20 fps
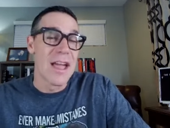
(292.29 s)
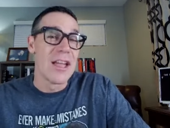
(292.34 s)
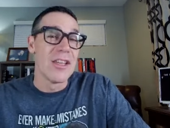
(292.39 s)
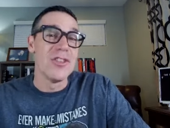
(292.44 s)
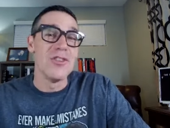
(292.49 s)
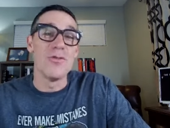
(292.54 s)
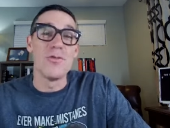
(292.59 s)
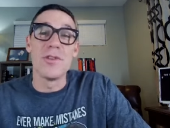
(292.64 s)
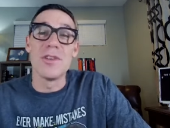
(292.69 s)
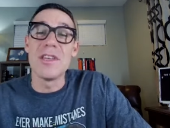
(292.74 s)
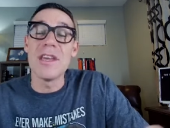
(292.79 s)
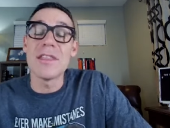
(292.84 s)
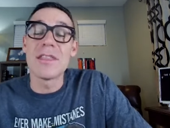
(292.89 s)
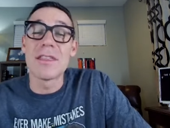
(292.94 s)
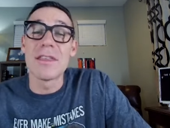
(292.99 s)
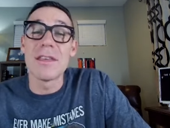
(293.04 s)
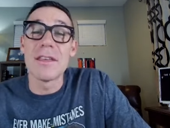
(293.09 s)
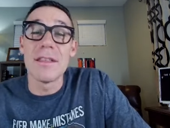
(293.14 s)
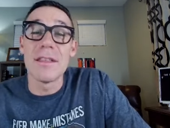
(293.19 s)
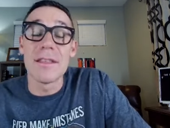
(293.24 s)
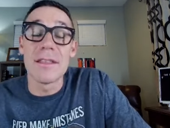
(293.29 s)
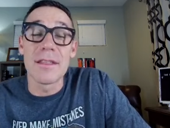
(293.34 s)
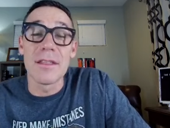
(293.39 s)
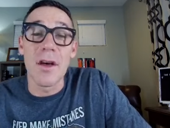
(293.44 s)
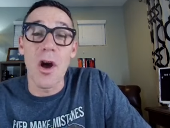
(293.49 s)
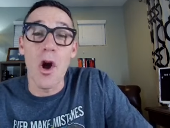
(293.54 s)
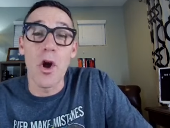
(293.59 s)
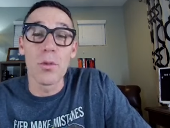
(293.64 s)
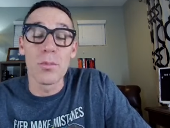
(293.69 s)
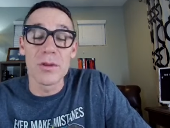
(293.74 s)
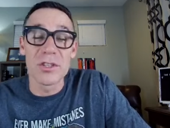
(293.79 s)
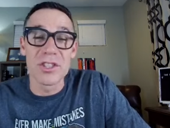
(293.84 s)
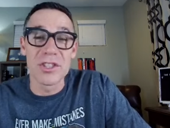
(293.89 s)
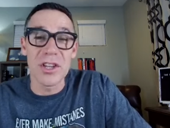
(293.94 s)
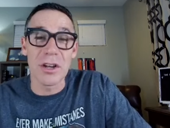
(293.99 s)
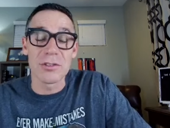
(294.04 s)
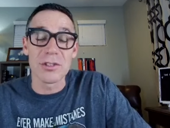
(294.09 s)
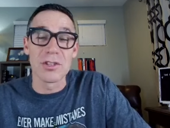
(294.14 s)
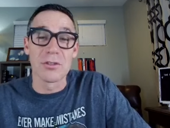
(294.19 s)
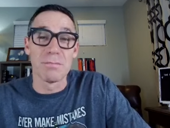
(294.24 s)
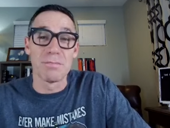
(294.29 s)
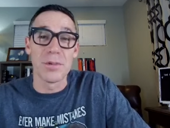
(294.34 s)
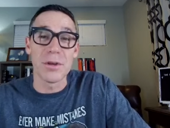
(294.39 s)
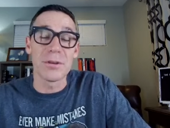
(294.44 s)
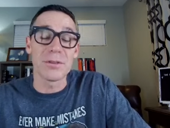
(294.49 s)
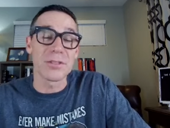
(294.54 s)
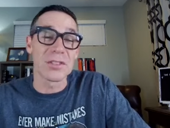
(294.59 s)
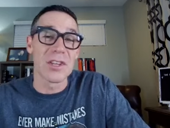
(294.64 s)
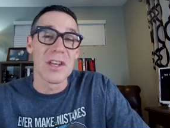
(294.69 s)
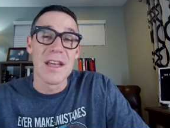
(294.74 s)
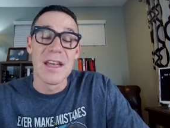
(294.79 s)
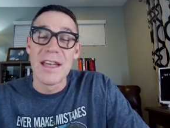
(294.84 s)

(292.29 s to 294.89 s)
you get the homeless shelter built,